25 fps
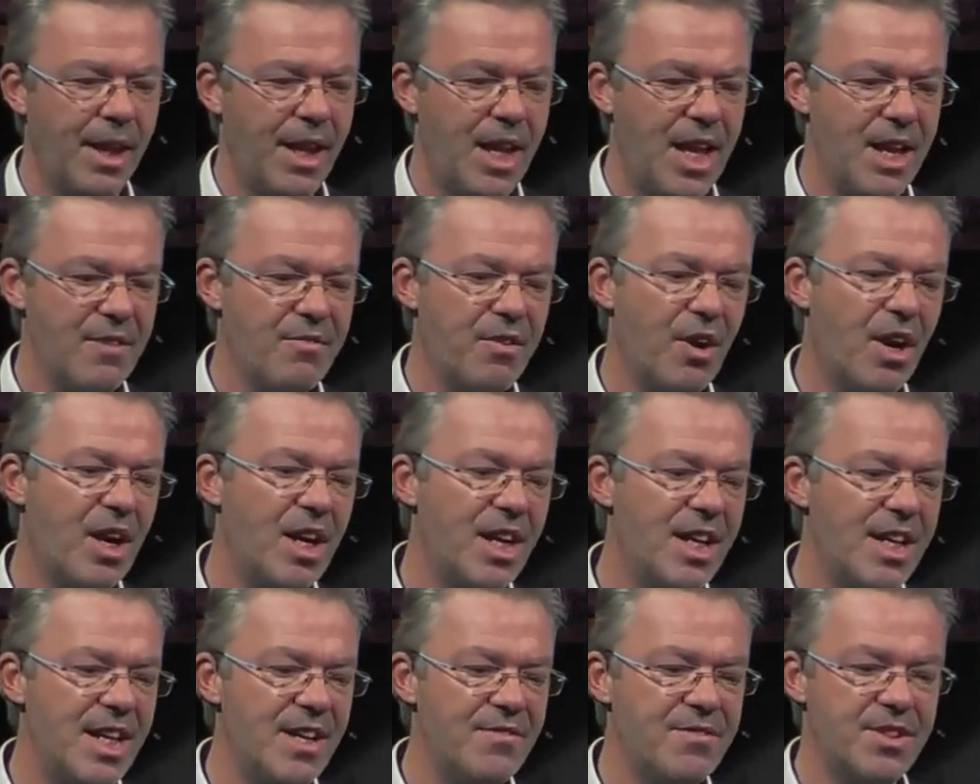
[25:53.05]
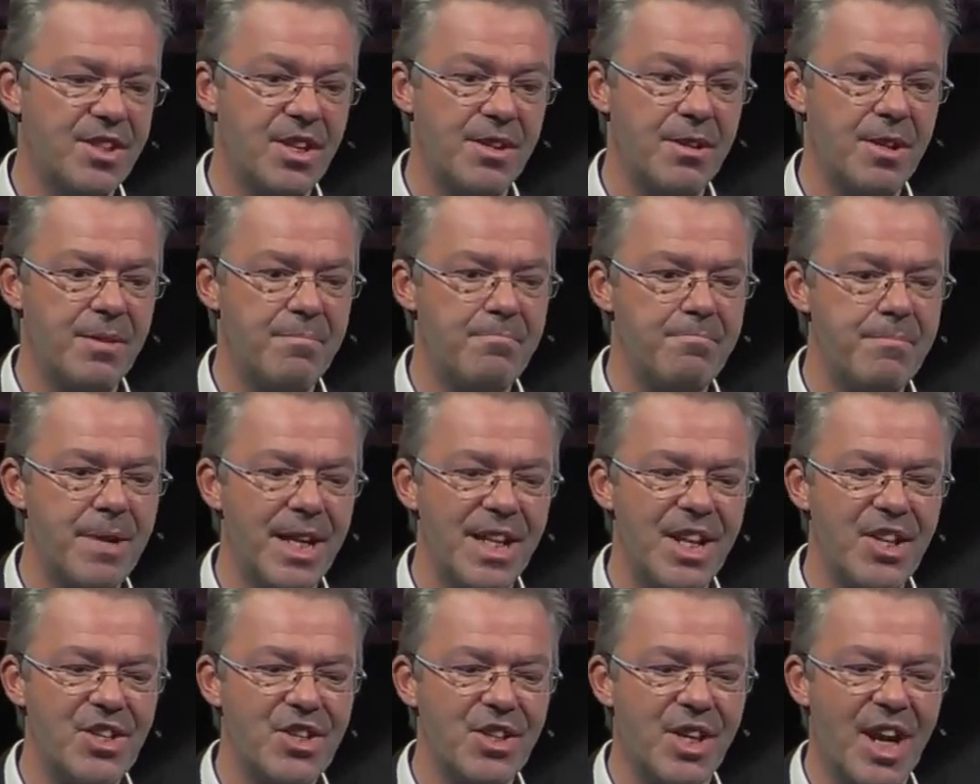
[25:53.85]
If I, as a
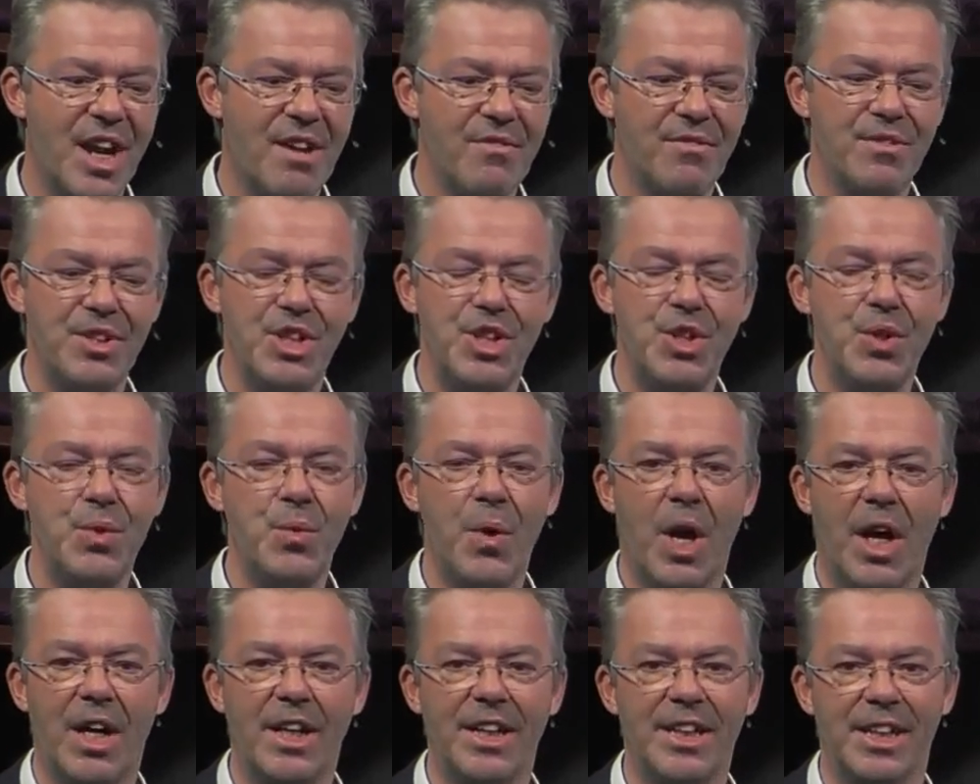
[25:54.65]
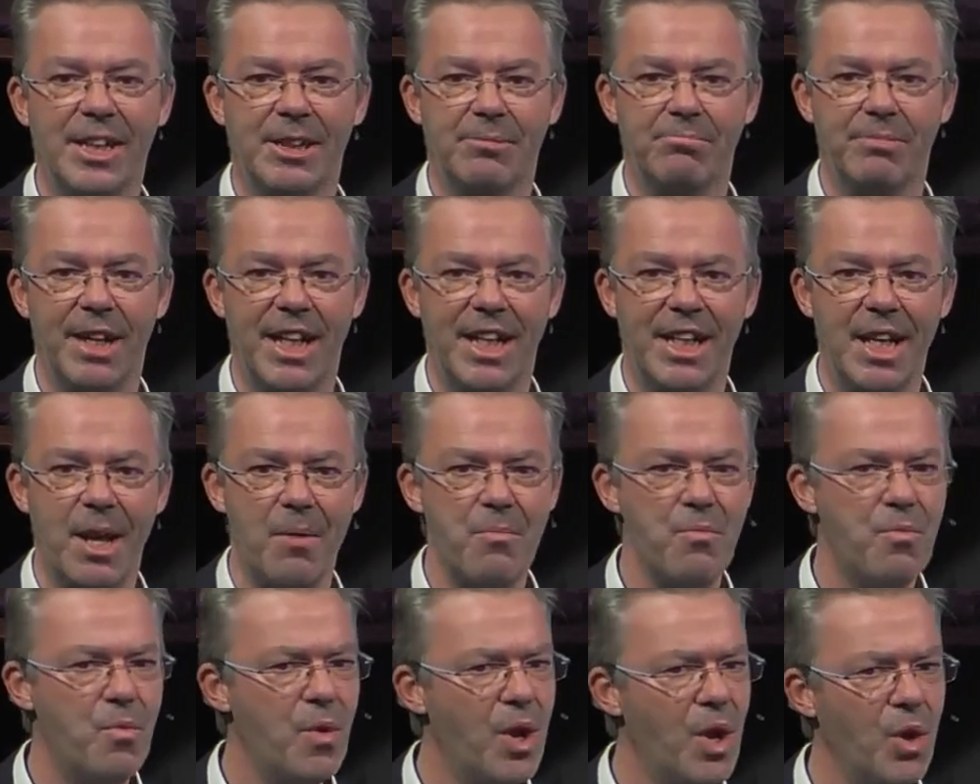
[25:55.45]
manager, have a new hire and
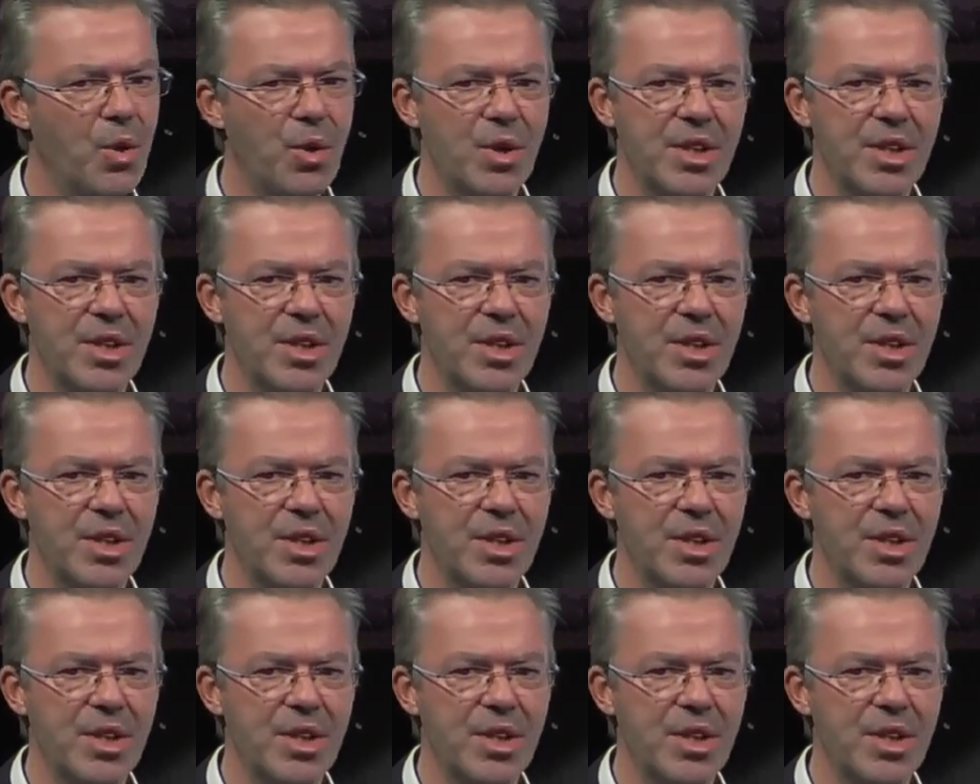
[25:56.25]
I'm well